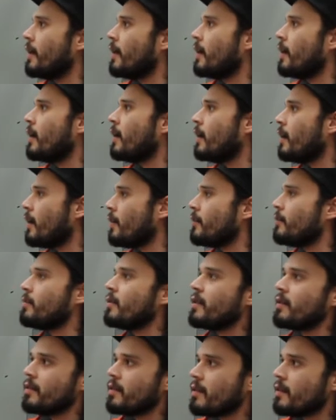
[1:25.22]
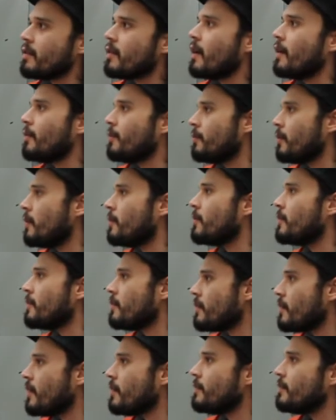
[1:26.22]
in other pieces down the road and
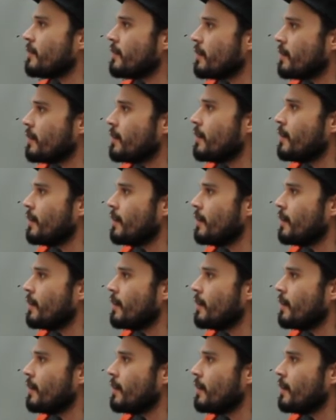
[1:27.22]
stuff. And